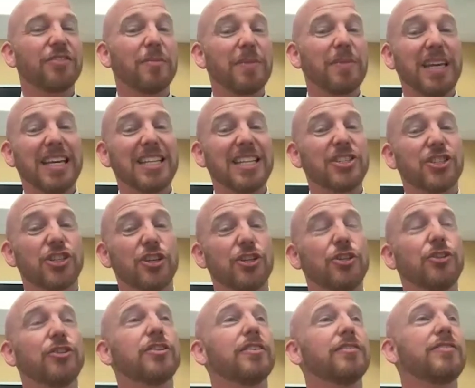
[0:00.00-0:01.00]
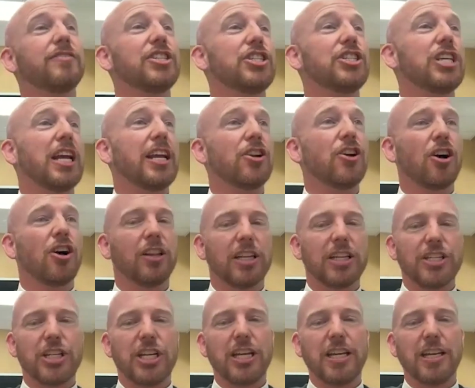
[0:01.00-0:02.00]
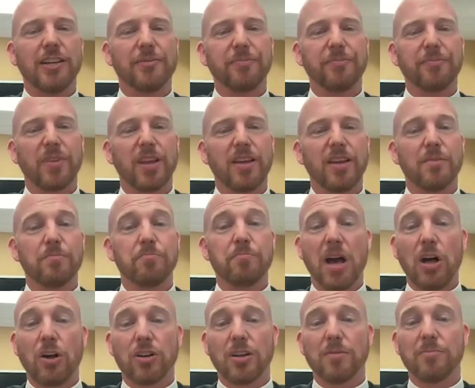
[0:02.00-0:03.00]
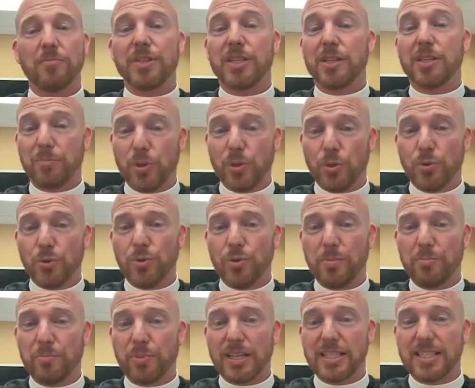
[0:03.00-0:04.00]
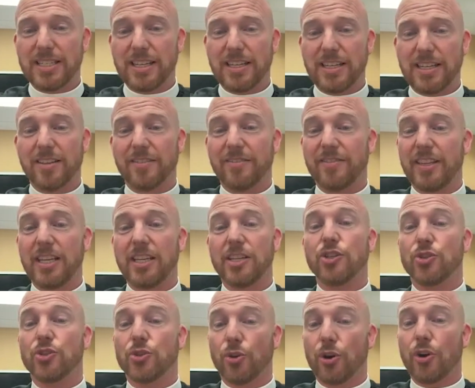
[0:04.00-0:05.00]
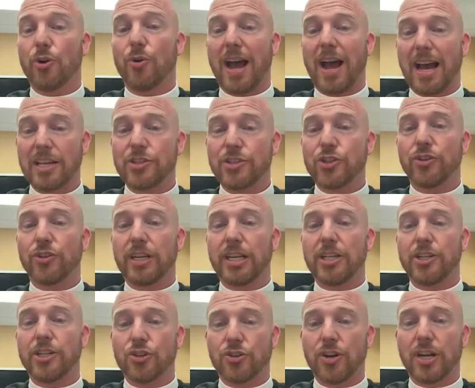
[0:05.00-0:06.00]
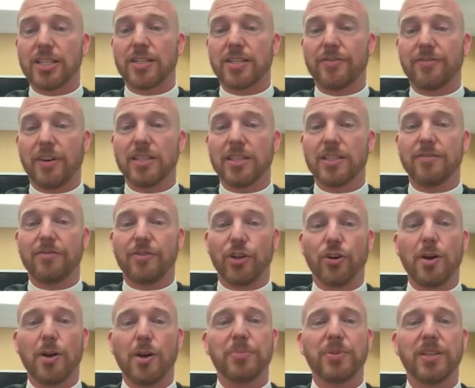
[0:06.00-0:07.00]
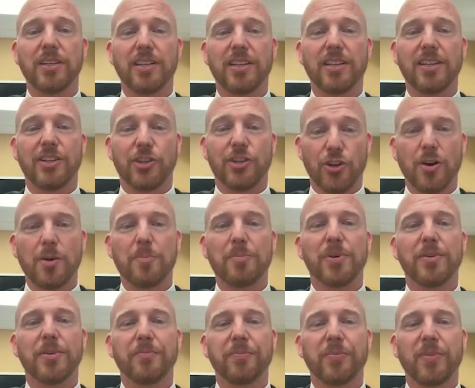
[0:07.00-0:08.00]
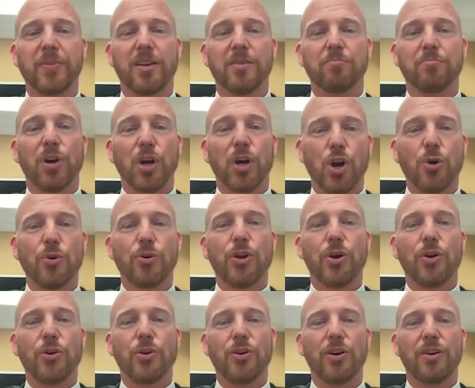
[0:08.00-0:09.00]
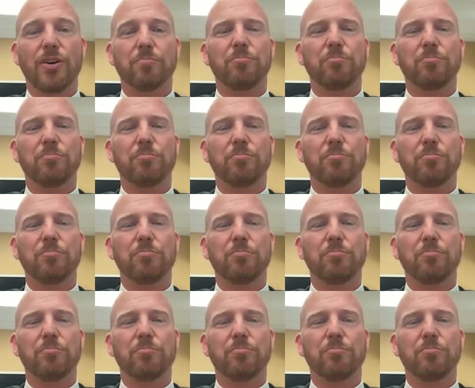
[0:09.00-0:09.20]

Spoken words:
from the Institute of Jainology, Malcolm Debu, president of the Zoroastrian Trust Funds of Europe, Bagoda